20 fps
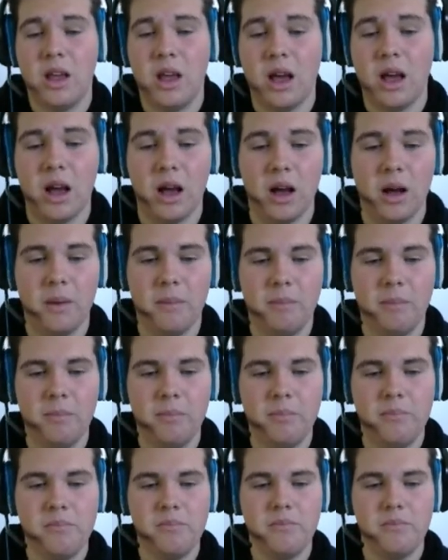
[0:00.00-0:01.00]

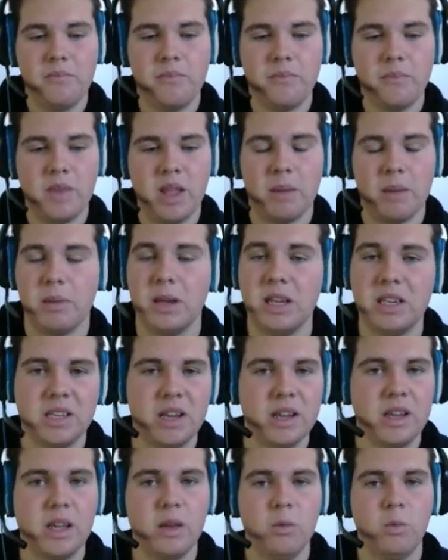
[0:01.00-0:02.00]
Yeah,
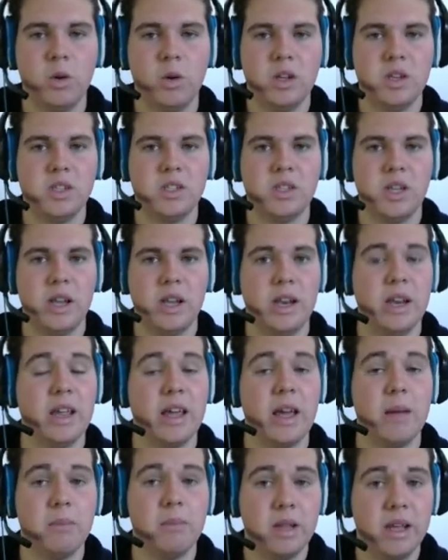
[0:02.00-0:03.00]
PZ Kid was an
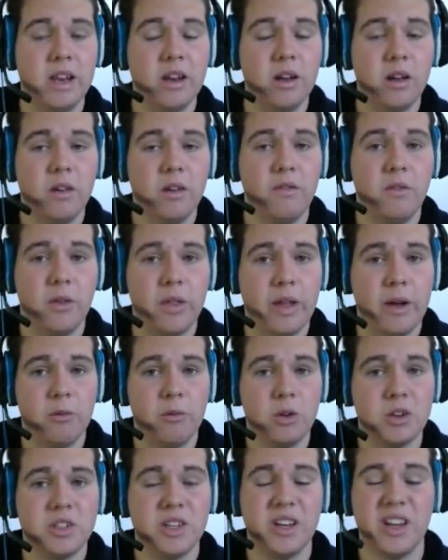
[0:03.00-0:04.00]
in-game leader for that
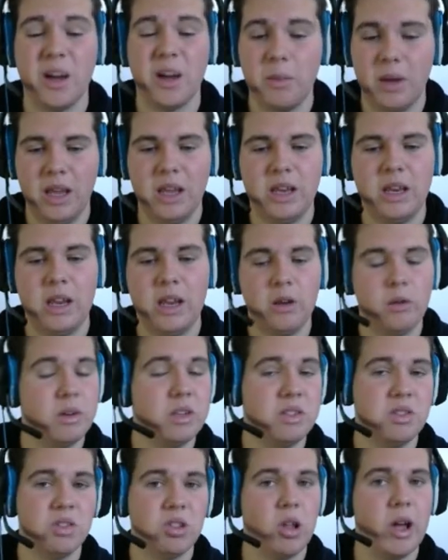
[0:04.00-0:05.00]
roster. Coming in here,
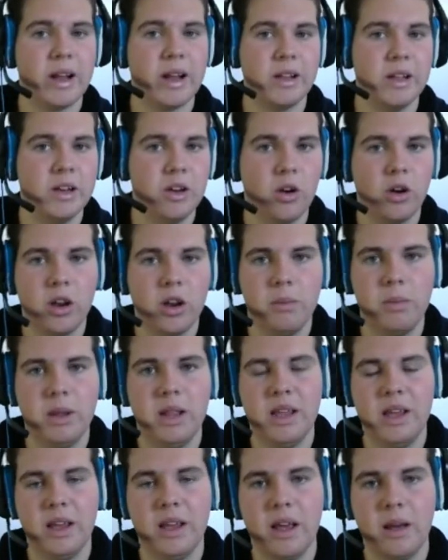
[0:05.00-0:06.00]
he's likely not going to be
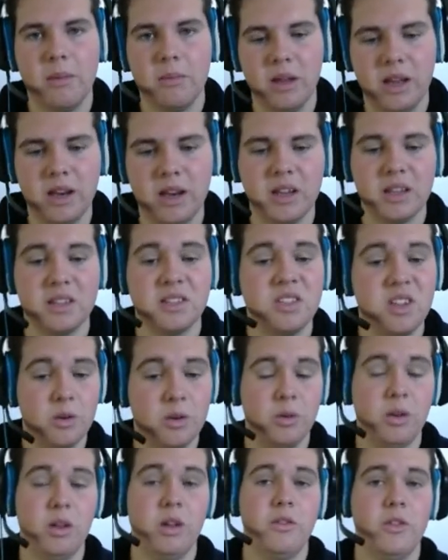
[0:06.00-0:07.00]
the in-game leader,
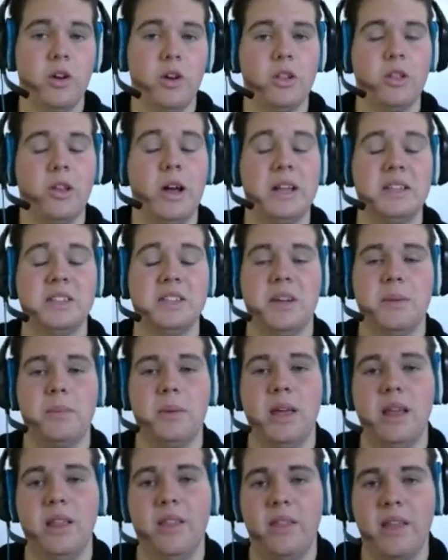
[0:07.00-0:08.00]
considering you've got Lightstep
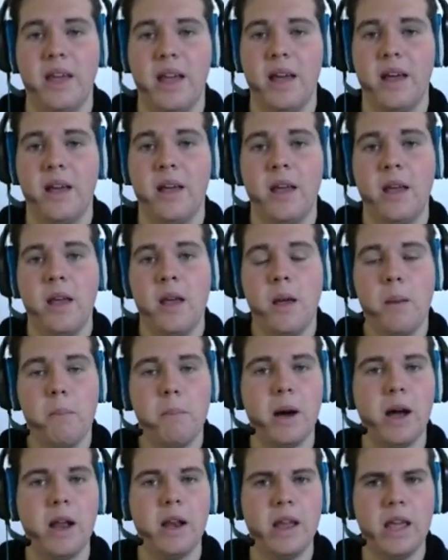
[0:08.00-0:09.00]
in there.
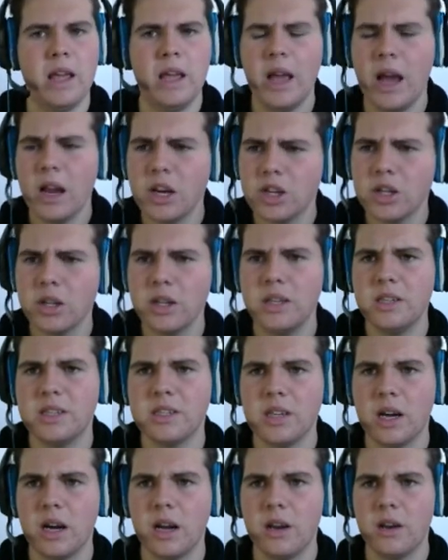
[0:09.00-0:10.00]
But he actually
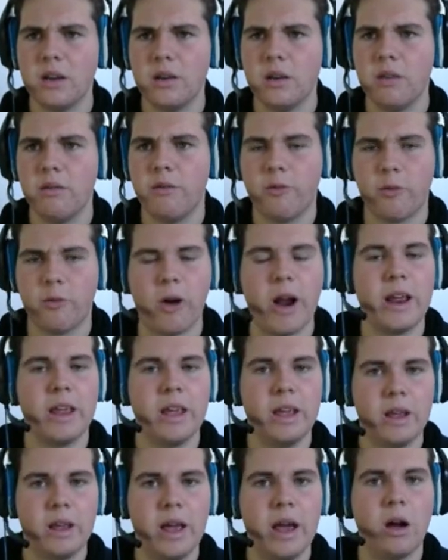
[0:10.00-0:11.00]
started
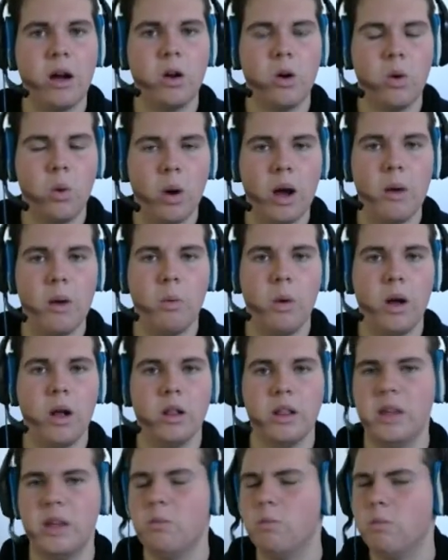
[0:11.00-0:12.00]
fragging out quite well.
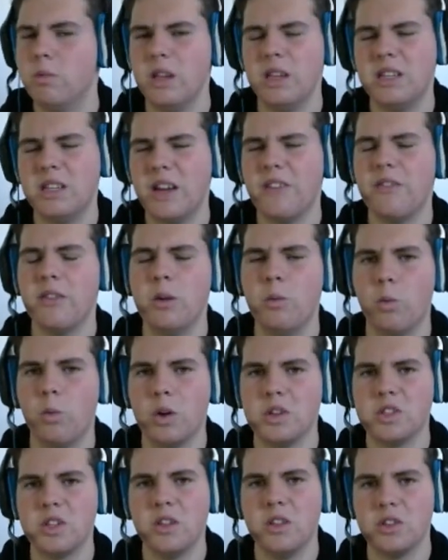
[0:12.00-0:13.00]
He definitely
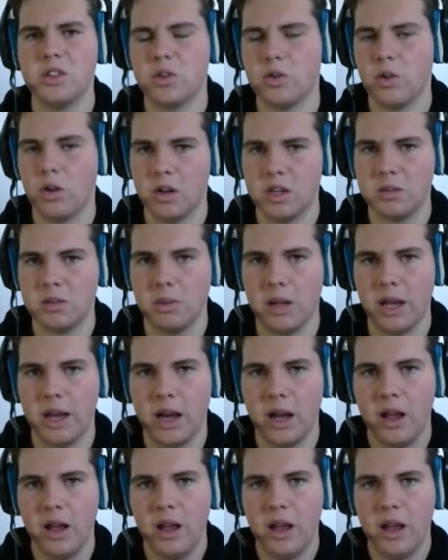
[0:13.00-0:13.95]
wasn't the strongest player